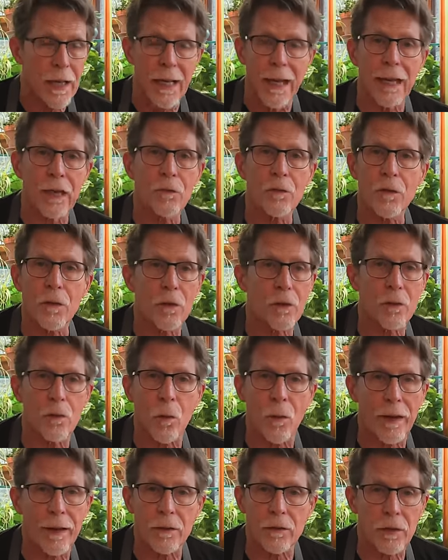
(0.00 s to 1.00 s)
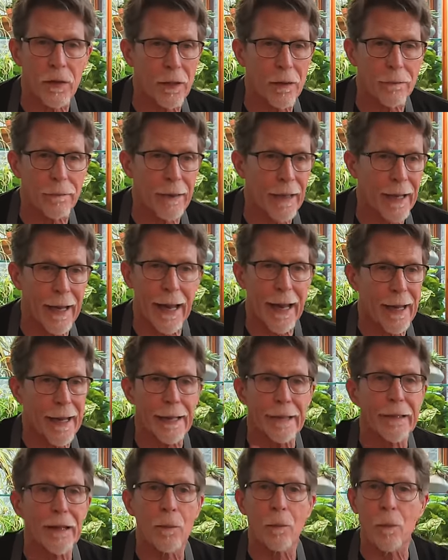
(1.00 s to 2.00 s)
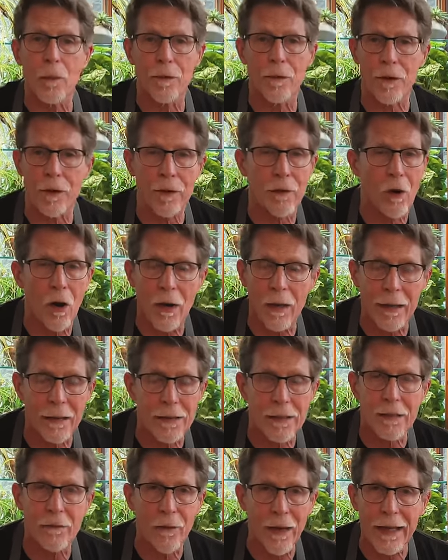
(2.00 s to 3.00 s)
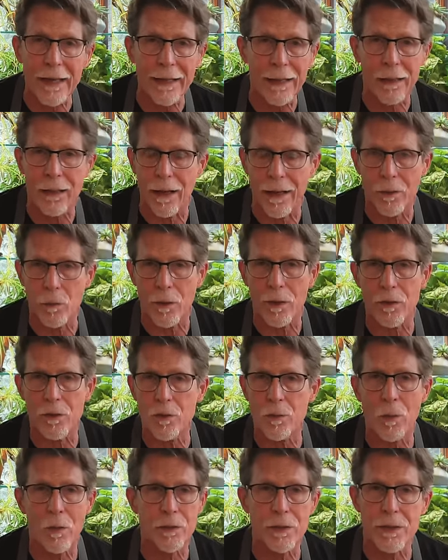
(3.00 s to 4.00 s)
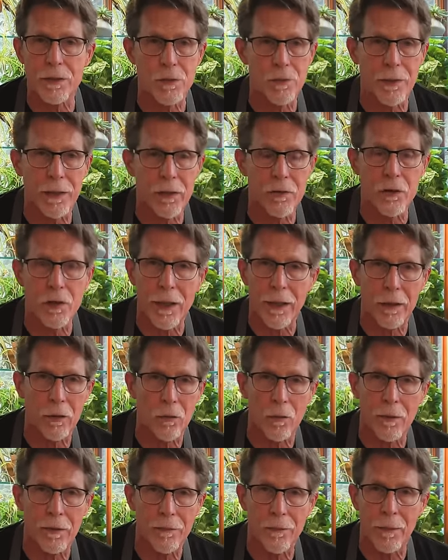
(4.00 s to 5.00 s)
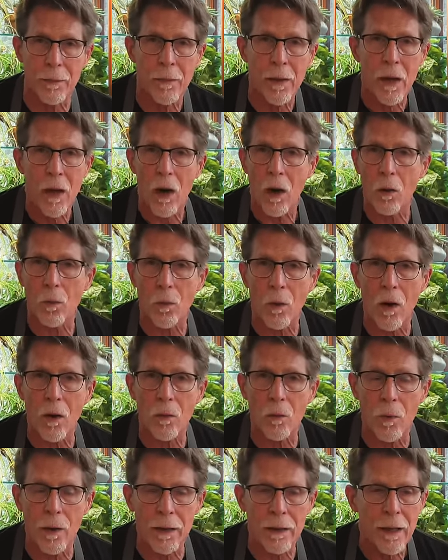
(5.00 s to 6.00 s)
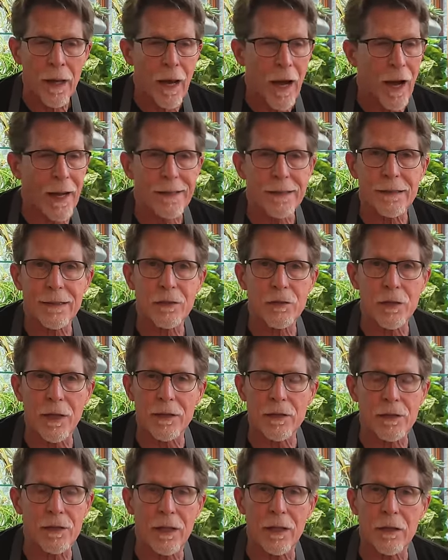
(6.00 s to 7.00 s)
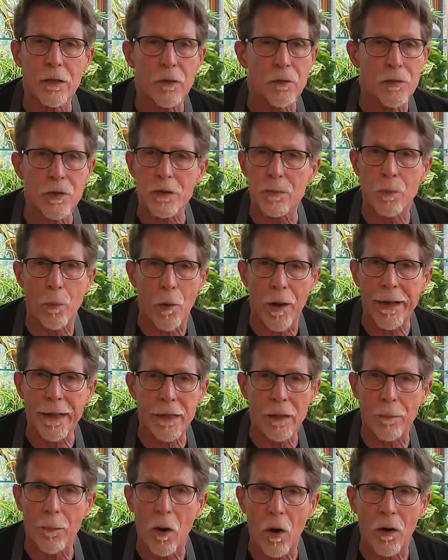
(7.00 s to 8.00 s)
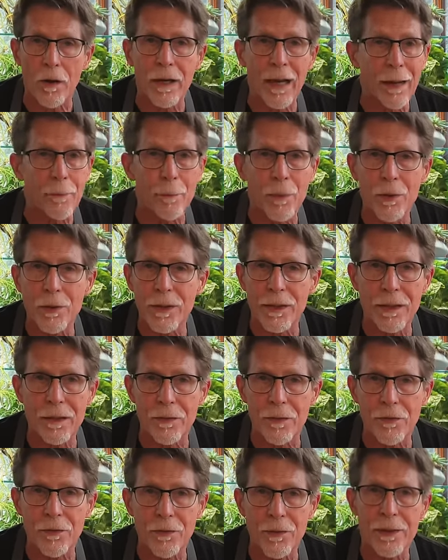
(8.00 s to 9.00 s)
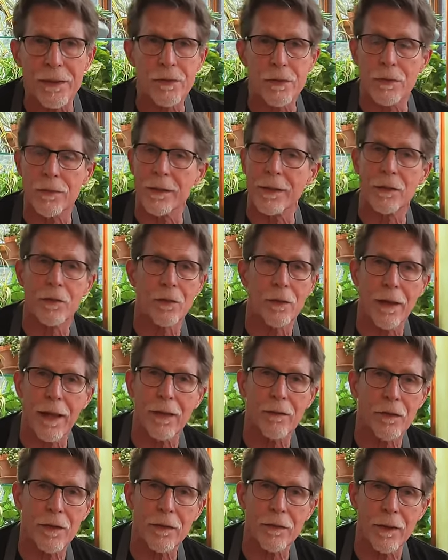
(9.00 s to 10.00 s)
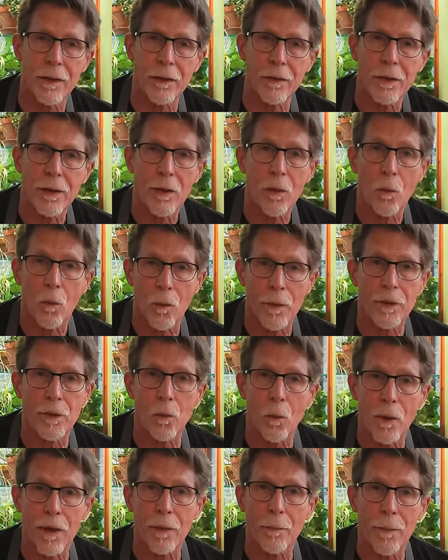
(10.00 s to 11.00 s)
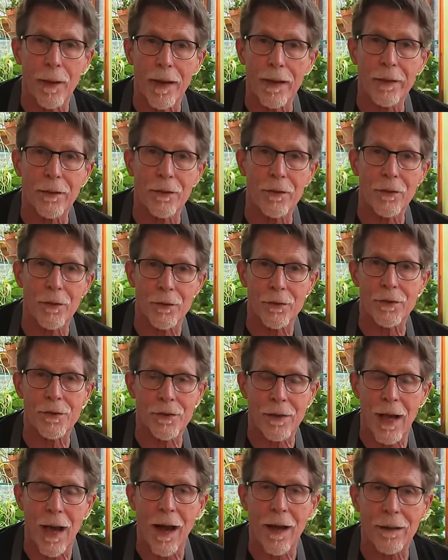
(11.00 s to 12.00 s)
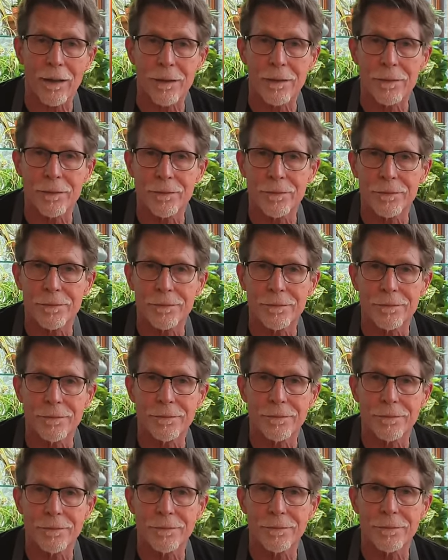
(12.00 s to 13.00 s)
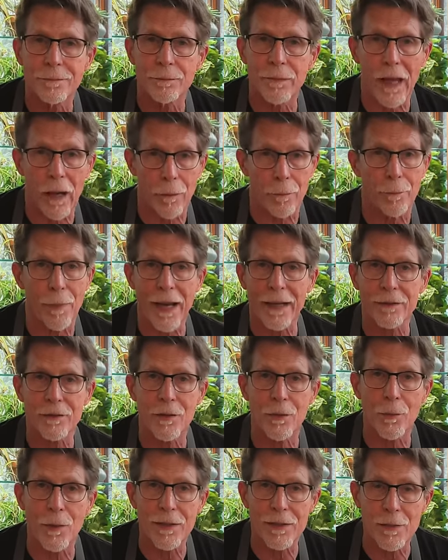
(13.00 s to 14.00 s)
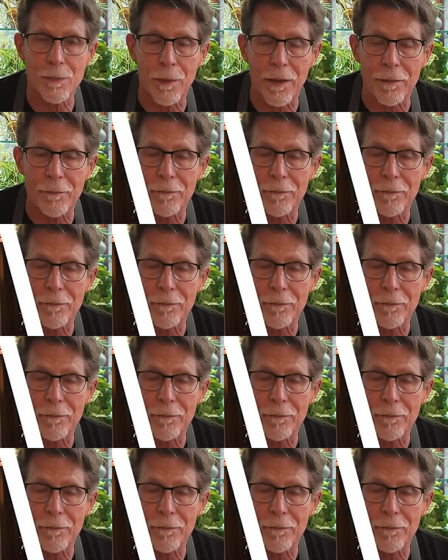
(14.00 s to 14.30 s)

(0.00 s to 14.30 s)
If you're going to uh, end up with a carcass of any kind, whether it's rotisserie chicken or from a raw one, I suggest that you just break it apart and put it in the freezer. Then you'll have it there when you want to make your stock. Now back to the recipe.